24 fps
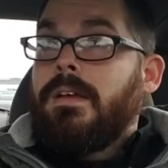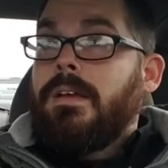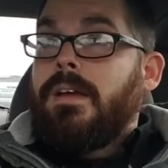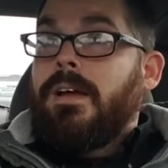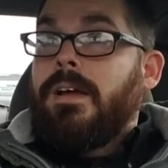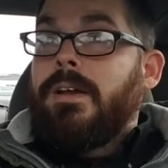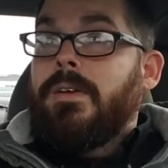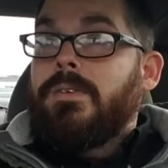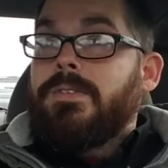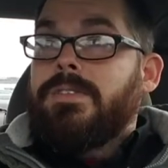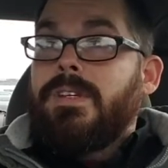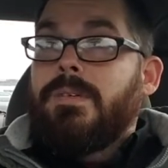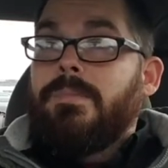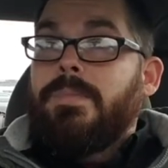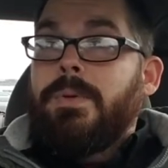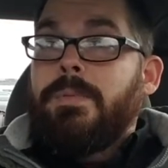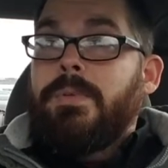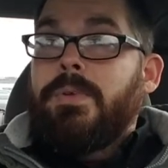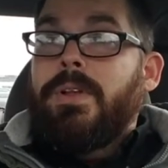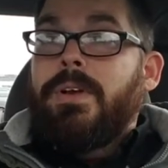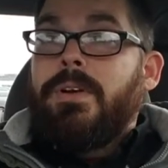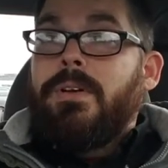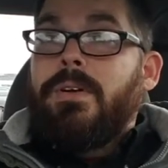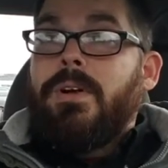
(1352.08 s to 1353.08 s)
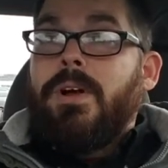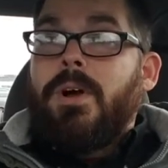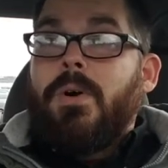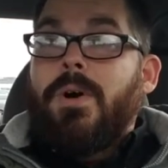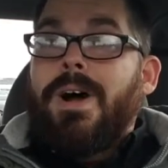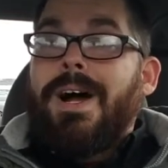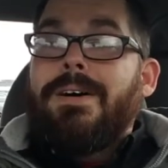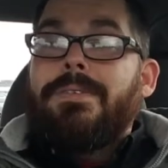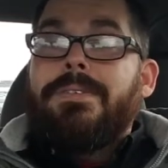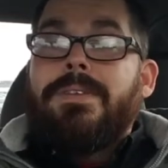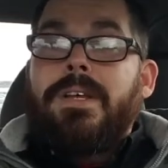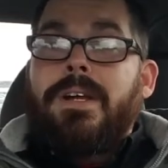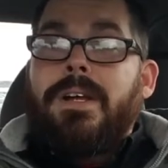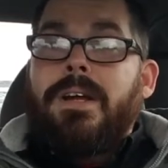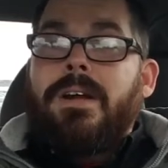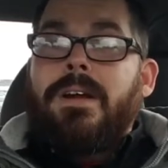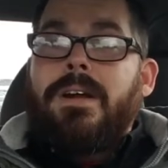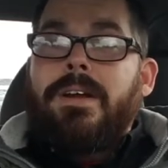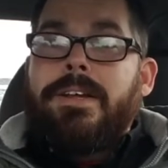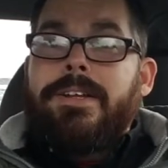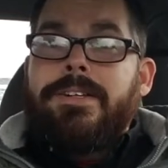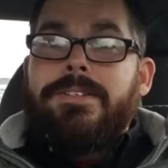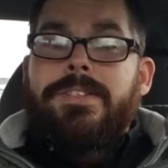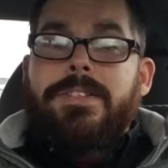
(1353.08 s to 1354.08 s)
I know some people will go out
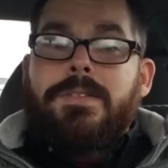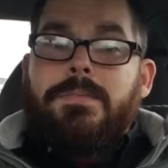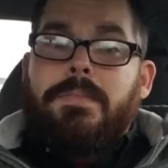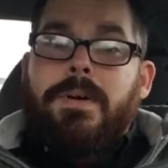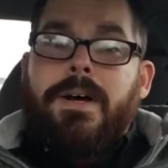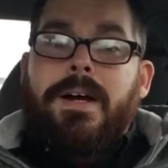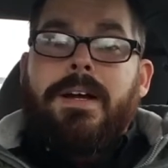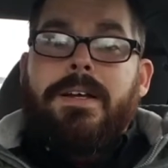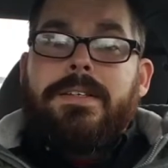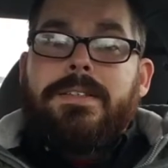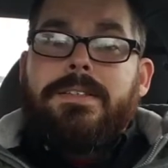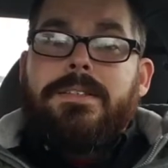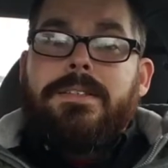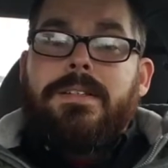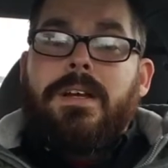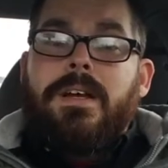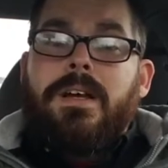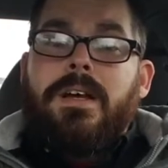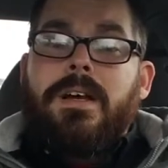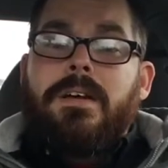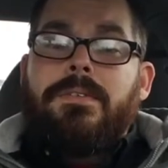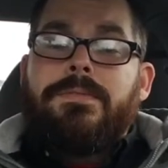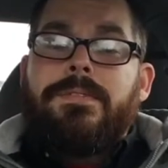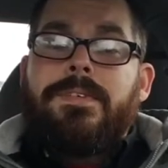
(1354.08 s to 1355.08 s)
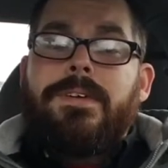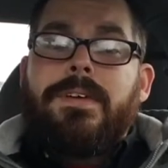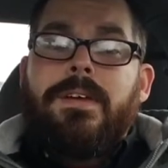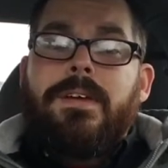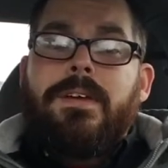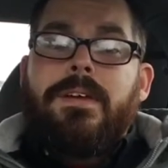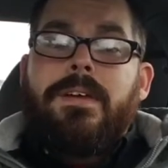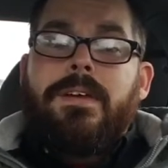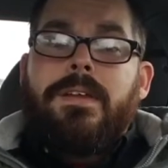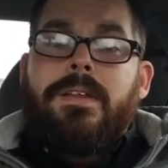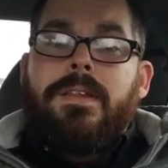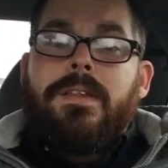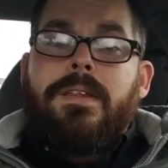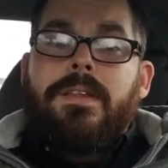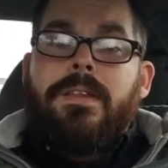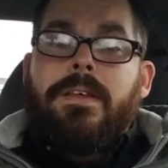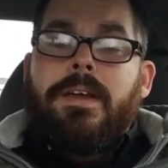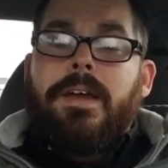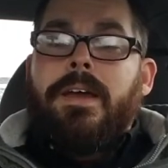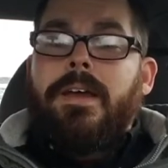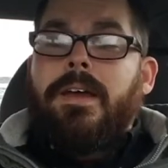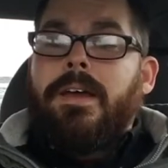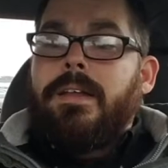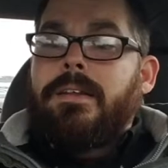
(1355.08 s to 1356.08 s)
there and just buy stuff
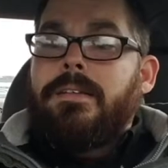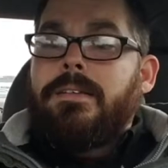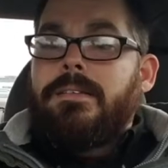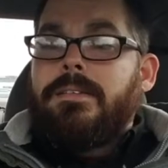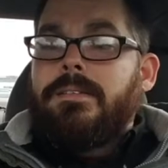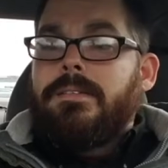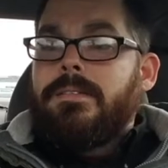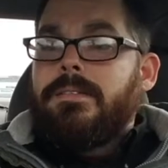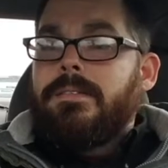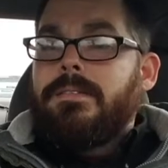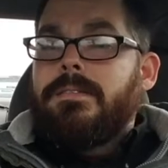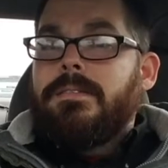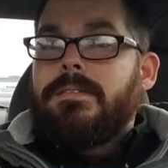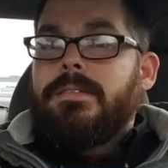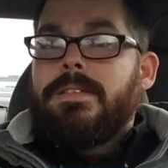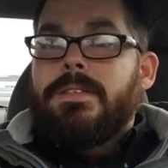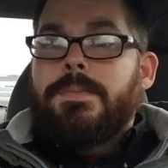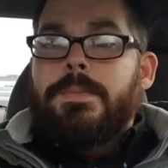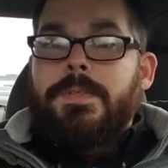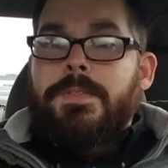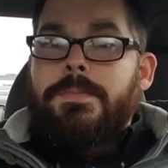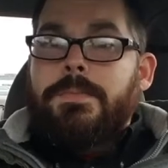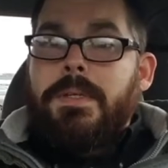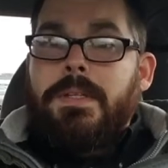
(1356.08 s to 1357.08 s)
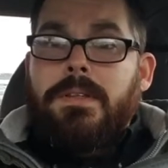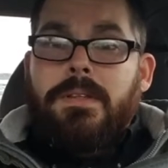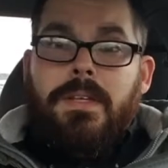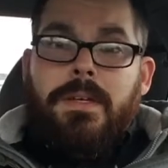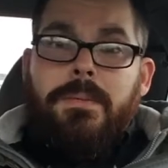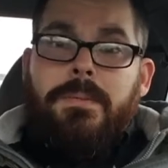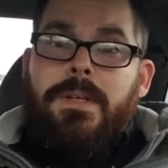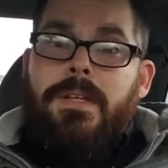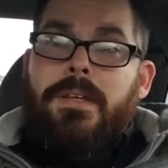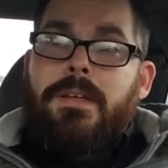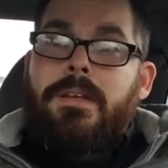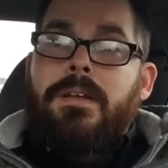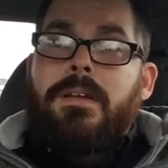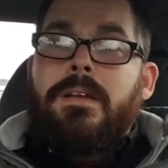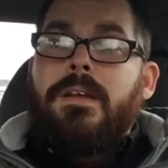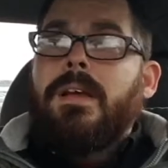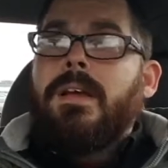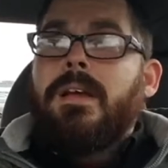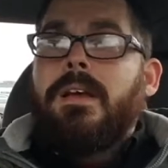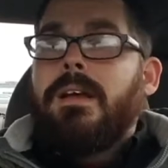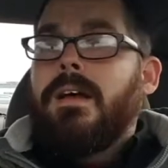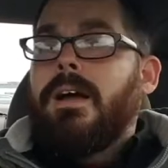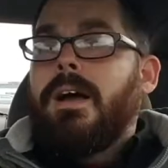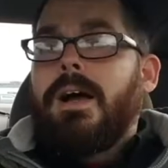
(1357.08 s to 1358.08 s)
that is supposed to be limited.
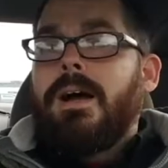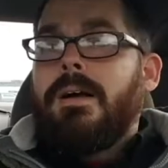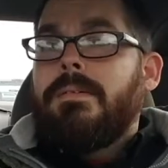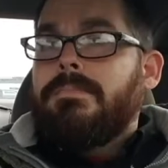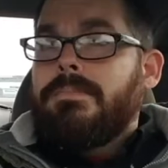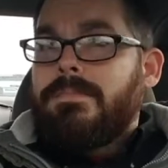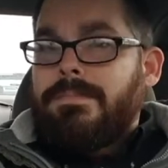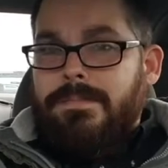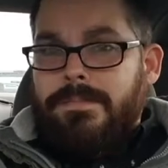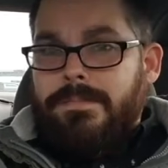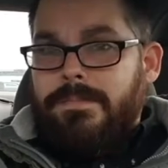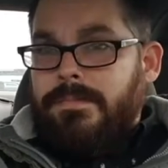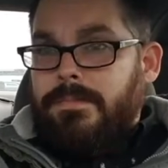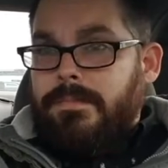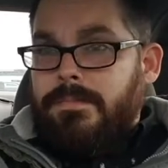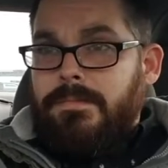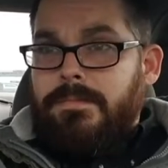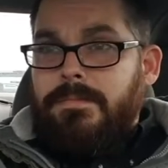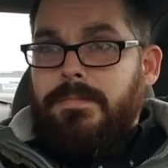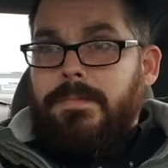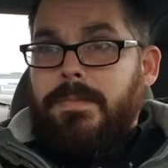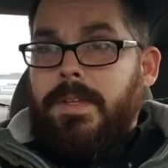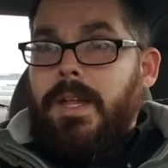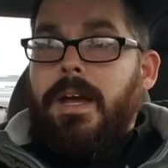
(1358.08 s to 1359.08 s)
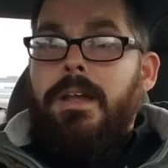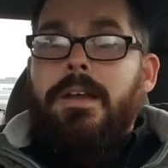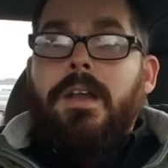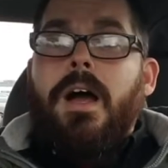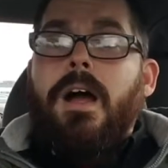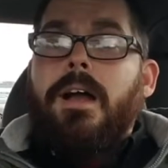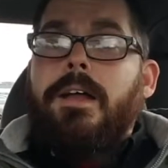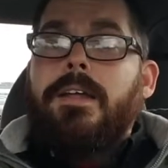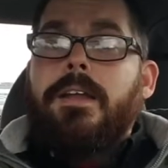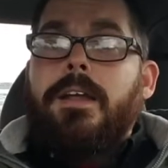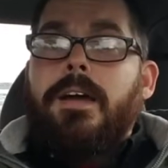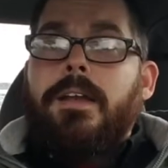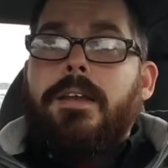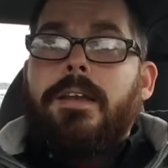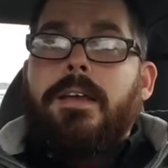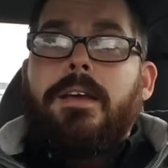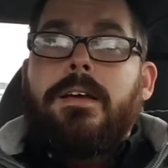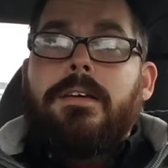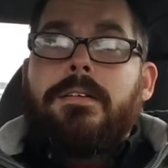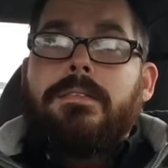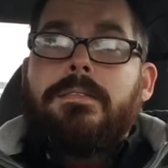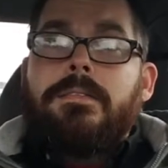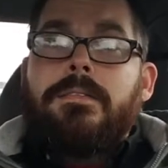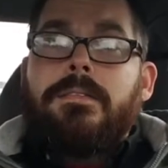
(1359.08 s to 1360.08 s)
I'm not knocking on
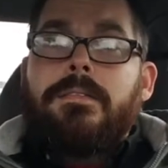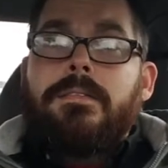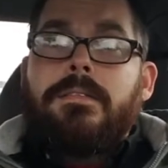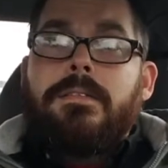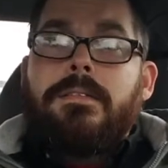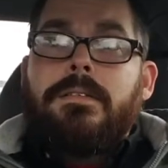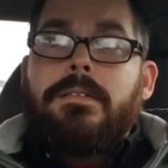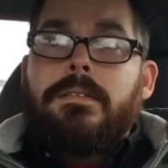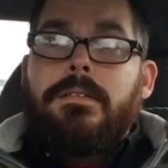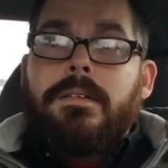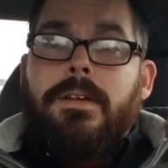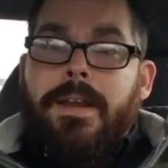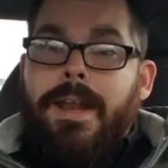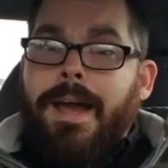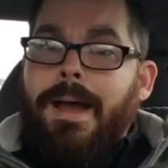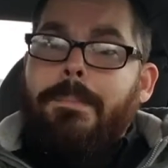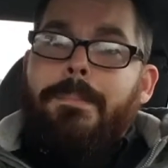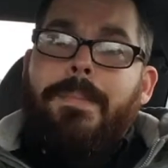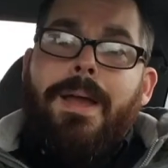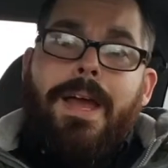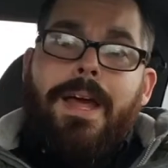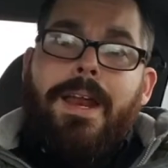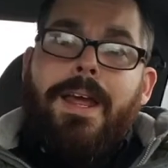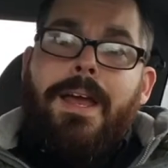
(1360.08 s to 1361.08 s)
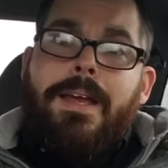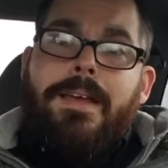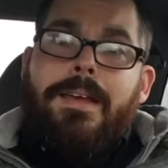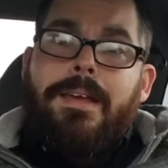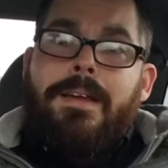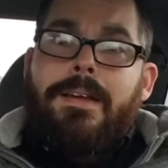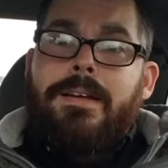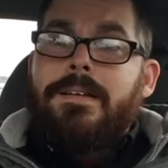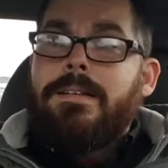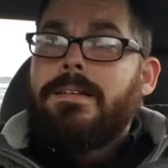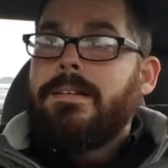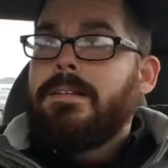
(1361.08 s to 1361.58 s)
you. Not mad at you.